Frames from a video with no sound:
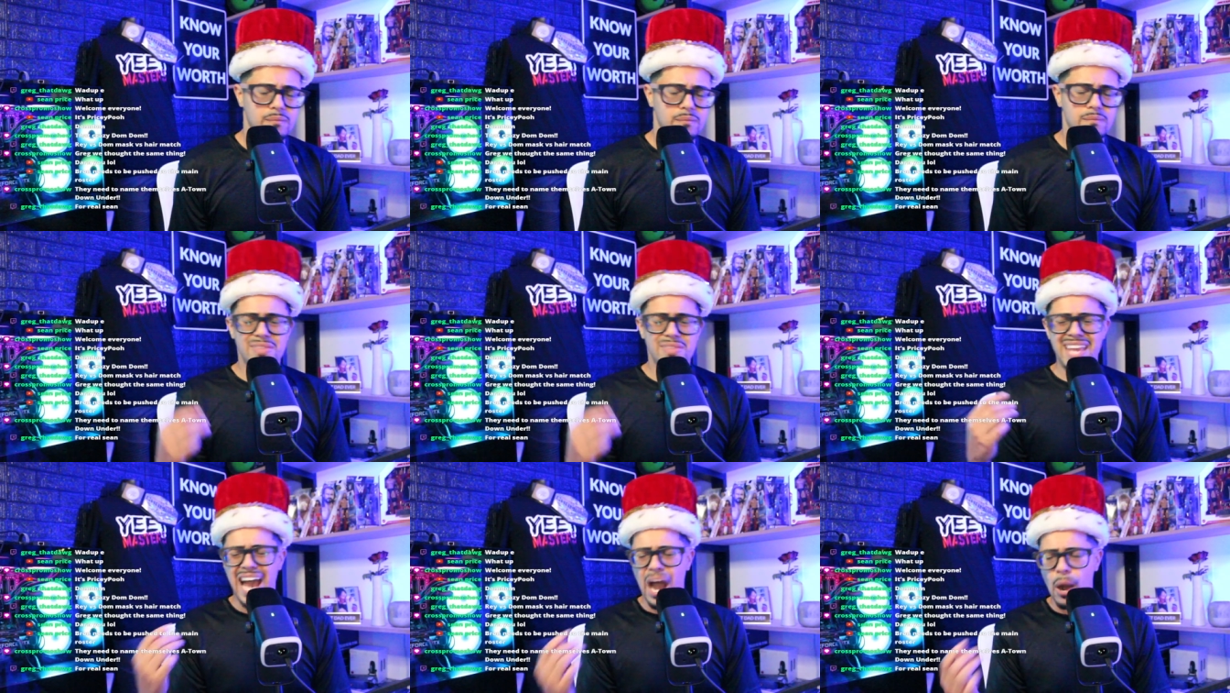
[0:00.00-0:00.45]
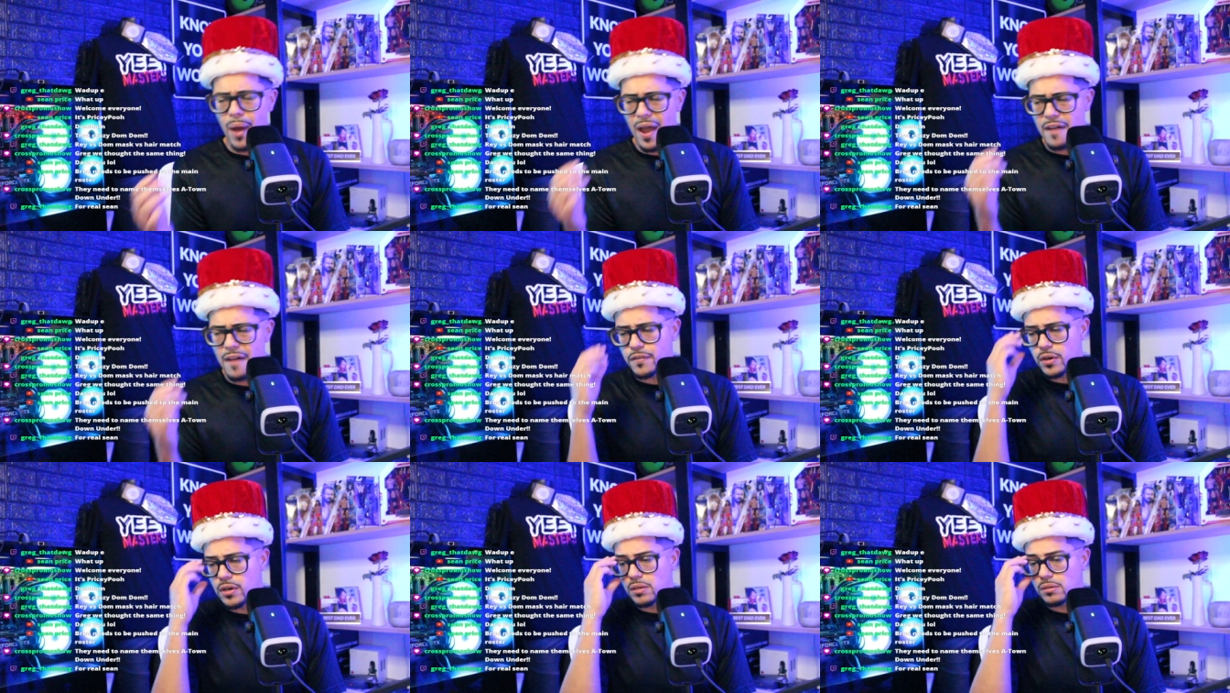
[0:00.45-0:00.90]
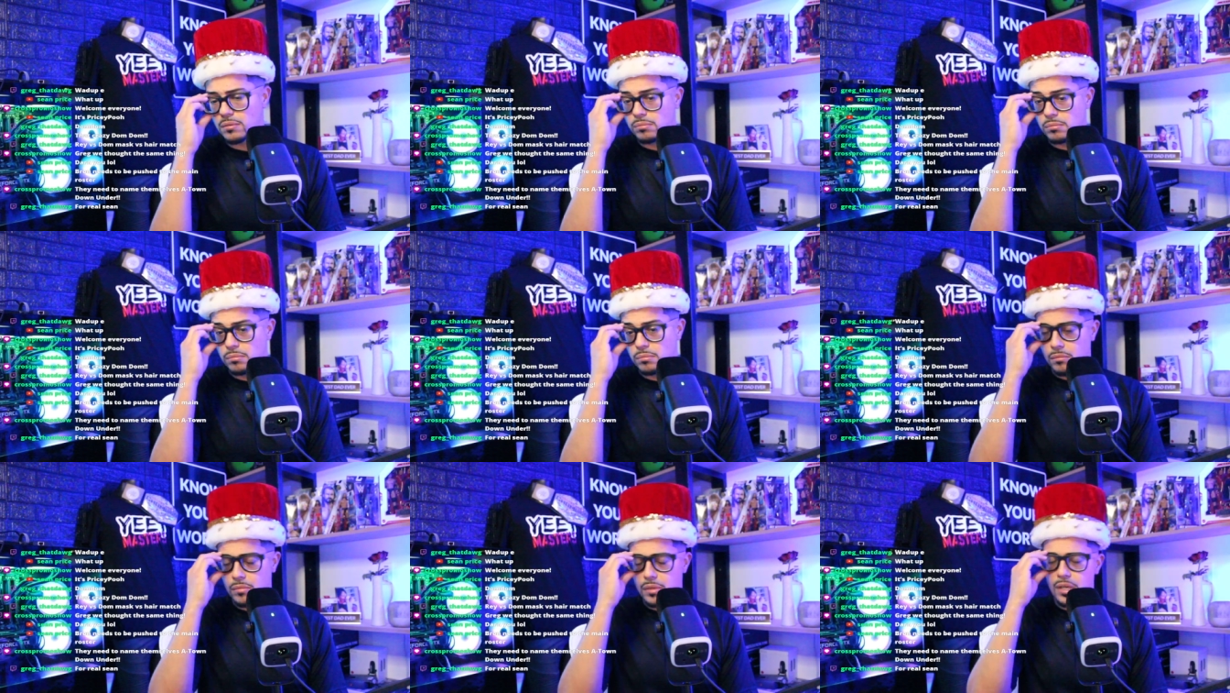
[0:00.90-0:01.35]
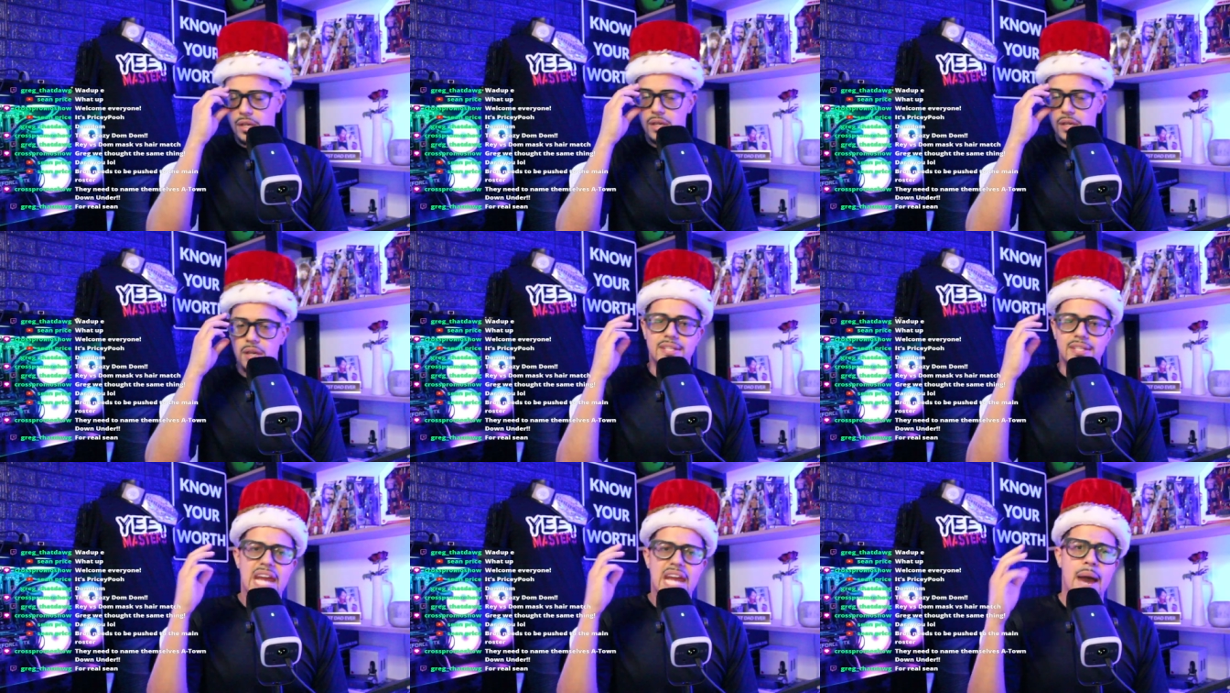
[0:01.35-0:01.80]
However,
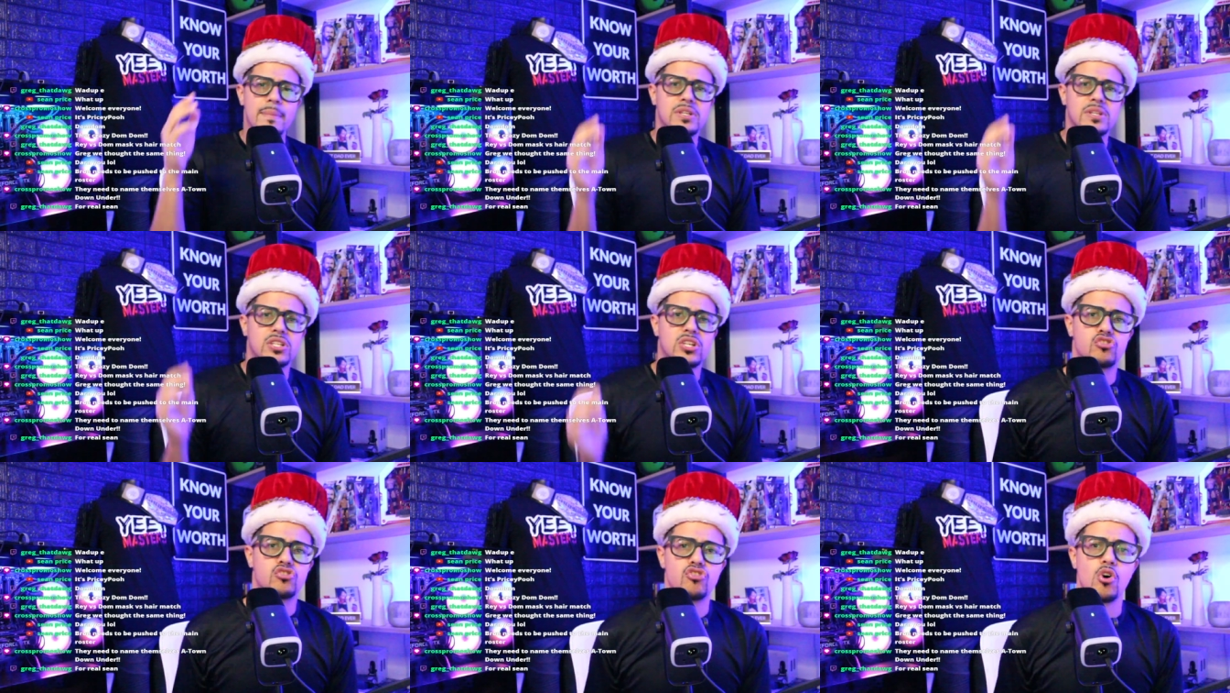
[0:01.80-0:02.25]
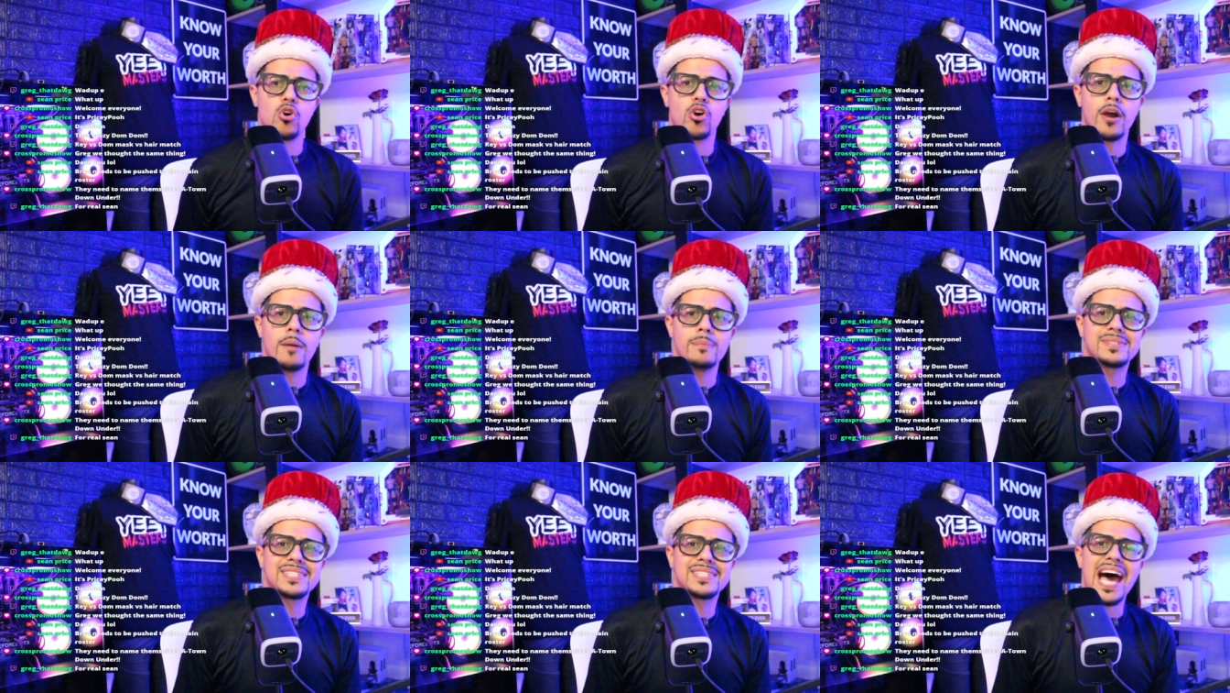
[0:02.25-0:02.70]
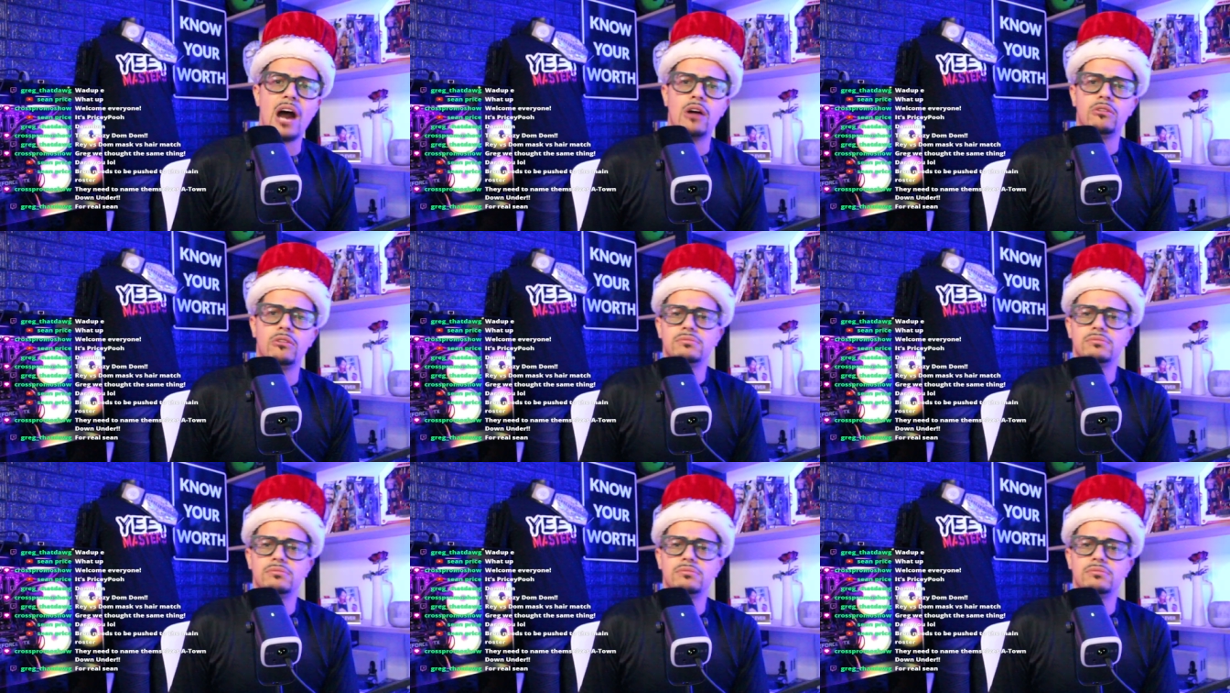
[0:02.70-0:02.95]
Damage Control comes out.